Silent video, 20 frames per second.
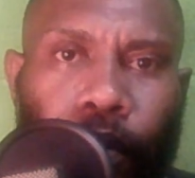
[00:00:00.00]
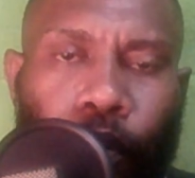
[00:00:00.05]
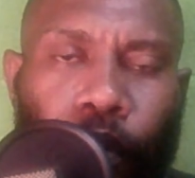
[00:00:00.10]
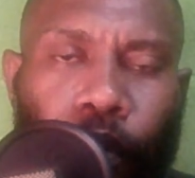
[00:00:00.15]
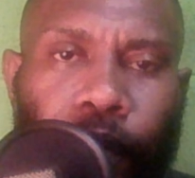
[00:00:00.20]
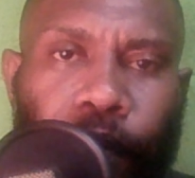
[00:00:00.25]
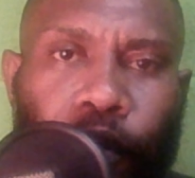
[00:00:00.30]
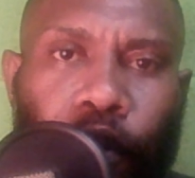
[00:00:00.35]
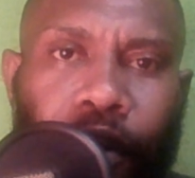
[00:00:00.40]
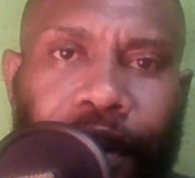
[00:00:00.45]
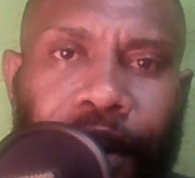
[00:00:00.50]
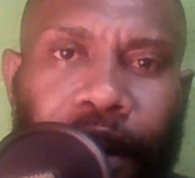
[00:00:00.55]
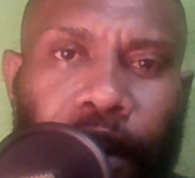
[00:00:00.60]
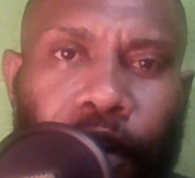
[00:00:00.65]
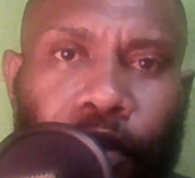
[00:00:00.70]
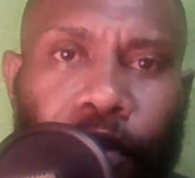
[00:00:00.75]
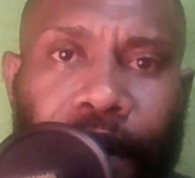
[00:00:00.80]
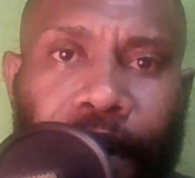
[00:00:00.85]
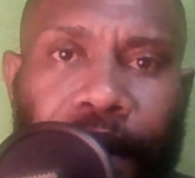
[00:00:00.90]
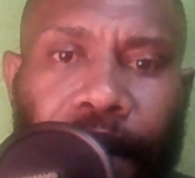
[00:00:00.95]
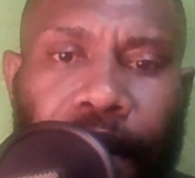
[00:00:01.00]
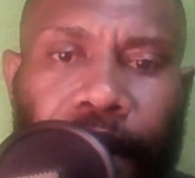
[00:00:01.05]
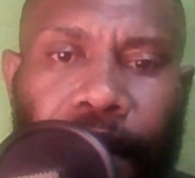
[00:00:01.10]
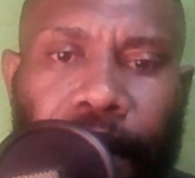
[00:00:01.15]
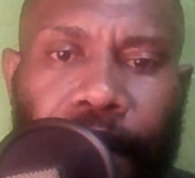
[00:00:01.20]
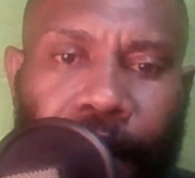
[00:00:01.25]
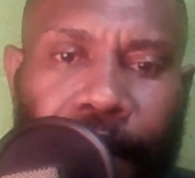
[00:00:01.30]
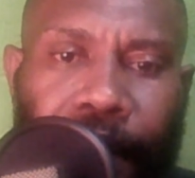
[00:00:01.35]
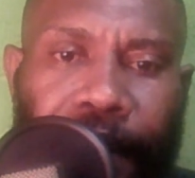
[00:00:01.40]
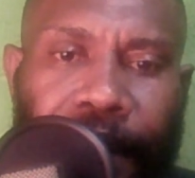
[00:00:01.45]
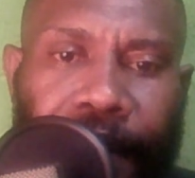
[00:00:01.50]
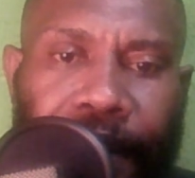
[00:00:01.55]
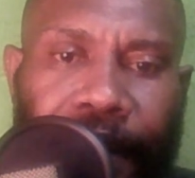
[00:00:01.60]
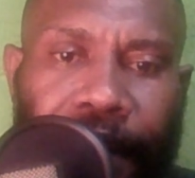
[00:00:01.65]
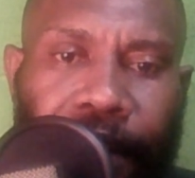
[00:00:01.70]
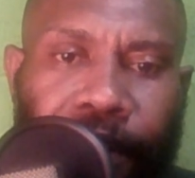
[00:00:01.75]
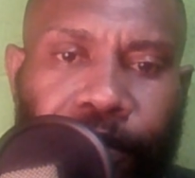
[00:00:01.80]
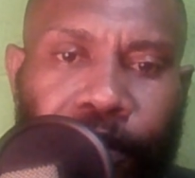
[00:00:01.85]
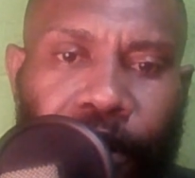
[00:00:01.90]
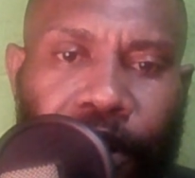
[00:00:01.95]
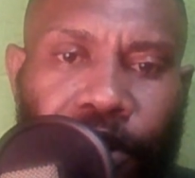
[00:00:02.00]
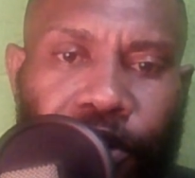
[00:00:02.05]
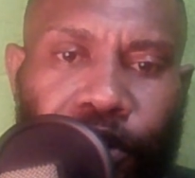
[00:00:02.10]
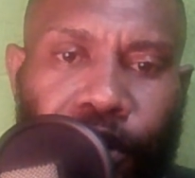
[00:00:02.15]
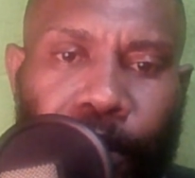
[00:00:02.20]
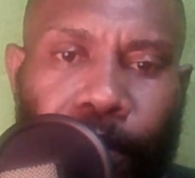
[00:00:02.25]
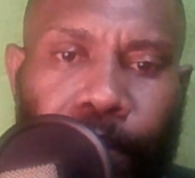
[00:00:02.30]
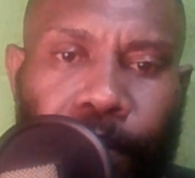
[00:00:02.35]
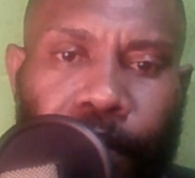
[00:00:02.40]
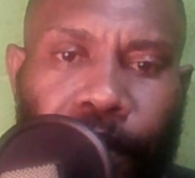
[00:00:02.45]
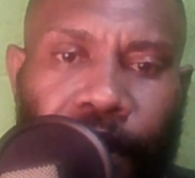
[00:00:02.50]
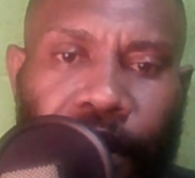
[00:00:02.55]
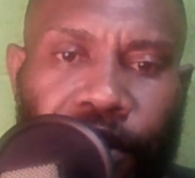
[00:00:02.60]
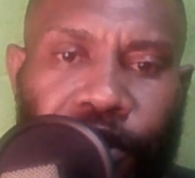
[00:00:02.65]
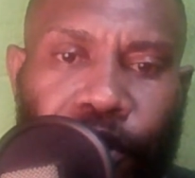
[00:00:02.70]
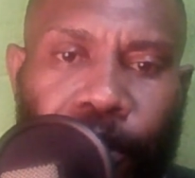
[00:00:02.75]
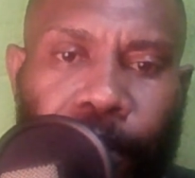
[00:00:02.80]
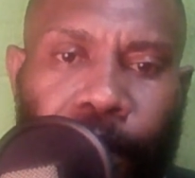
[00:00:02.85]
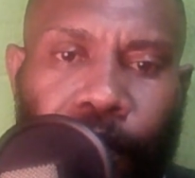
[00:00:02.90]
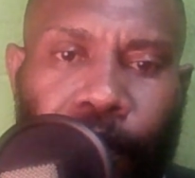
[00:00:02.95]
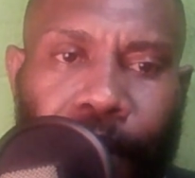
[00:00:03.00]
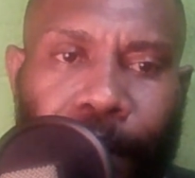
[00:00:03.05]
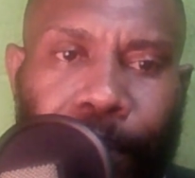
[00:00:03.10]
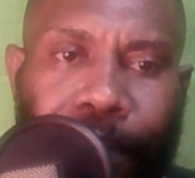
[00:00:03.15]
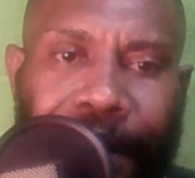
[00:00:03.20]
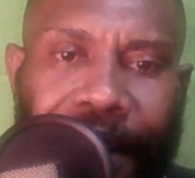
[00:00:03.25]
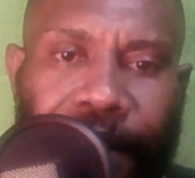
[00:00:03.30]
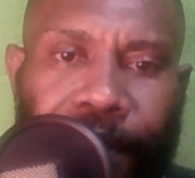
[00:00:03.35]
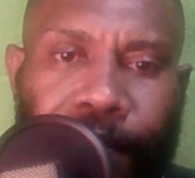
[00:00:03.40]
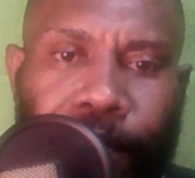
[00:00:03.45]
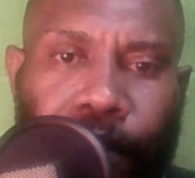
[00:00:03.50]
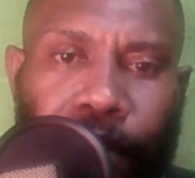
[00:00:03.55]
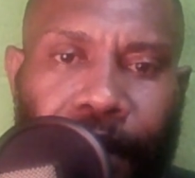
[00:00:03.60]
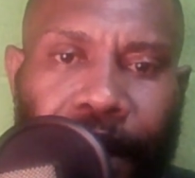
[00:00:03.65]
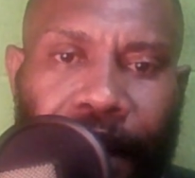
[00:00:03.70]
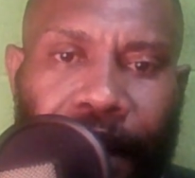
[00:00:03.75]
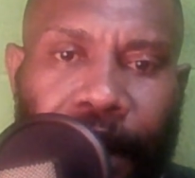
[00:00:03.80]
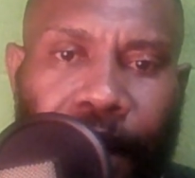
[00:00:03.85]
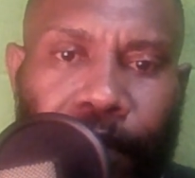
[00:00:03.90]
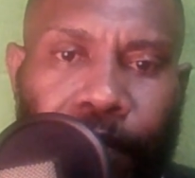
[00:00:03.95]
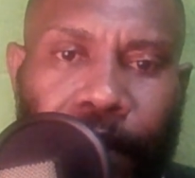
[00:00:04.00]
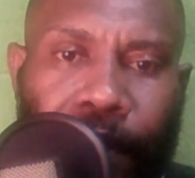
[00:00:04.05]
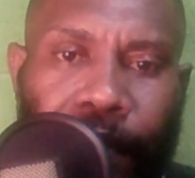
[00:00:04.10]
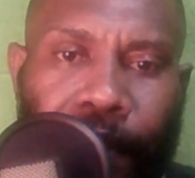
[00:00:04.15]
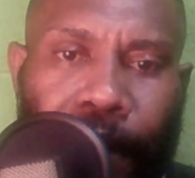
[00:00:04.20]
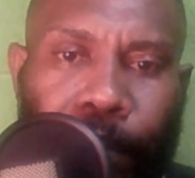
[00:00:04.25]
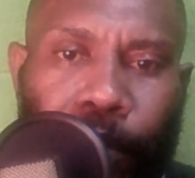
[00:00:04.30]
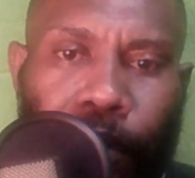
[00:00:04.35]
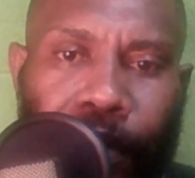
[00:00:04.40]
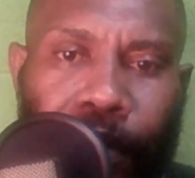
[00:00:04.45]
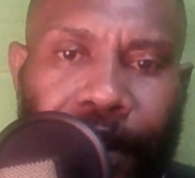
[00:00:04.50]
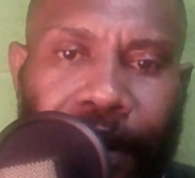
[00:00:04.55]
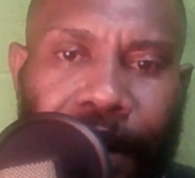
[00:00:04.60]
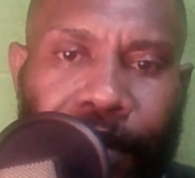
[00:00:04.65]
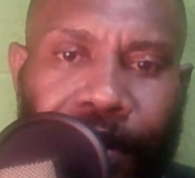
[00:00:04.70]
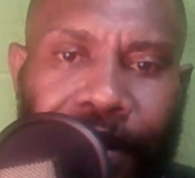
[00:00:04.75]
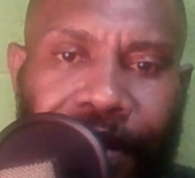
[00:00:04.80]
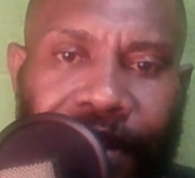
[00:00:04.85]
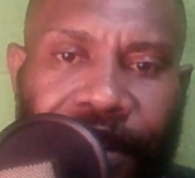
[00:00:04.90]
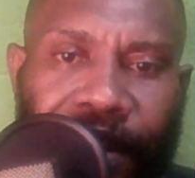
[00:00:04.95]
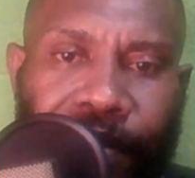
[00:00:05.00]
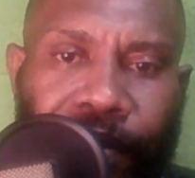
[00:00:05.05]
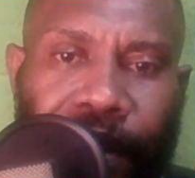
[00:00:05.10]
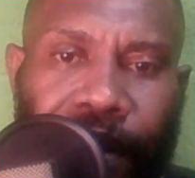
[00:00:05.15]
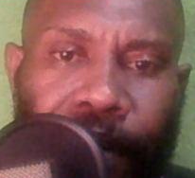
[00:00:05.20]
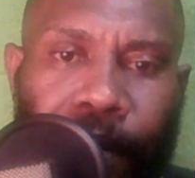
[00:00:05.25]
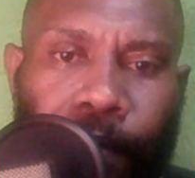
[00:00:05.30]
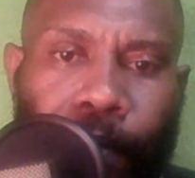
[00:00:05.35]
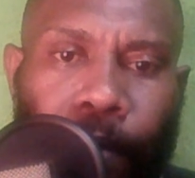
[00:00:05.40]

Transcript: We've got our details for the job that we're applying for, and we've uploaded our CV.